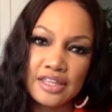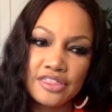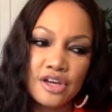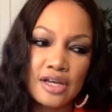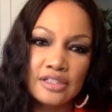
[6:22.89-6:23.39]
I
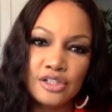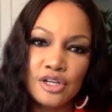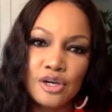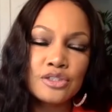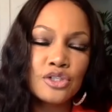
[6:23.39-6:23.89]
thought, you
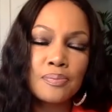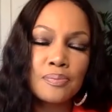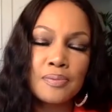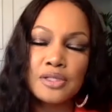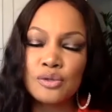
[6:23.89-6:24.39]
know, it took
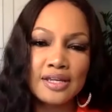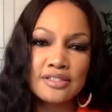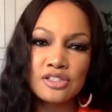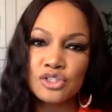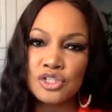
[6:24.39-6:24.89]
me two
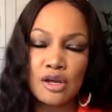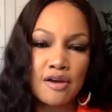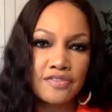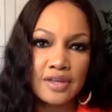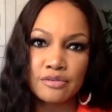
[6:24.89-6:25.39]
days to shake
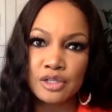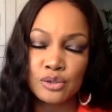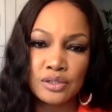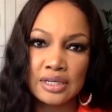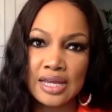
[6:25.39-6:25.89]
off that
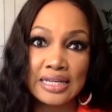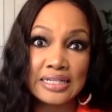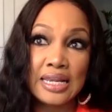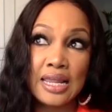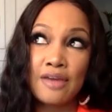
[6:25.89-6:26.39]
reunion. I
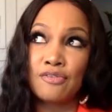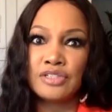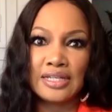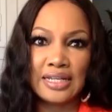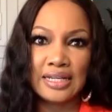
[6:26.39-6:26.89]
had
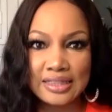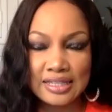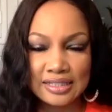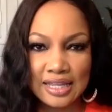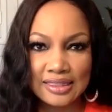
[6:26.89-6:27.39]
never done
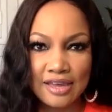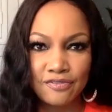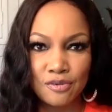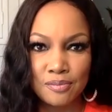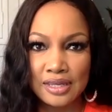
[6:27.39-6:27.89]
anything like
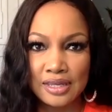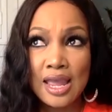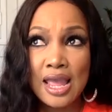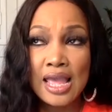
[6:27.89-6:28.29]
that for me.